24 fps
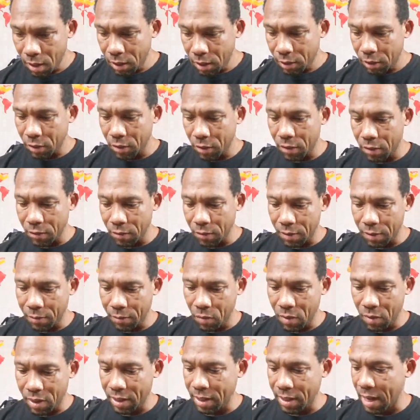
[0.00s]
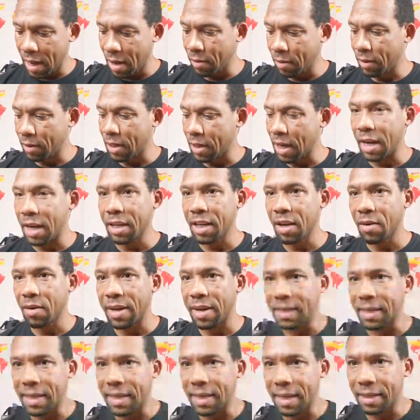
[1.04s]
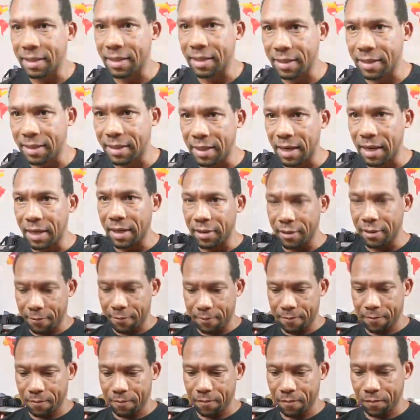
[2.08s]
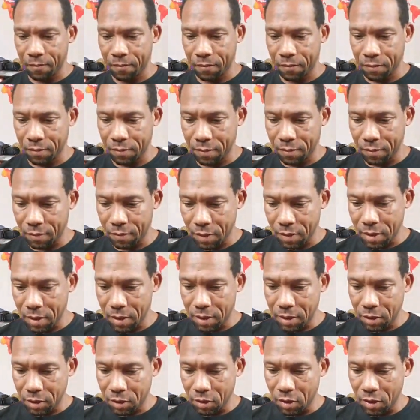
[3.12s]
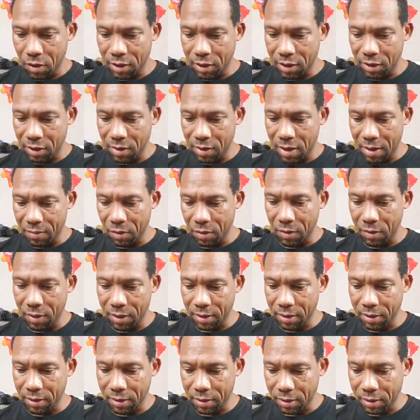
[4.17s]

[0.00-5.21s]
So let me write down. Kanye West has the sun. So you can see what I'm doing.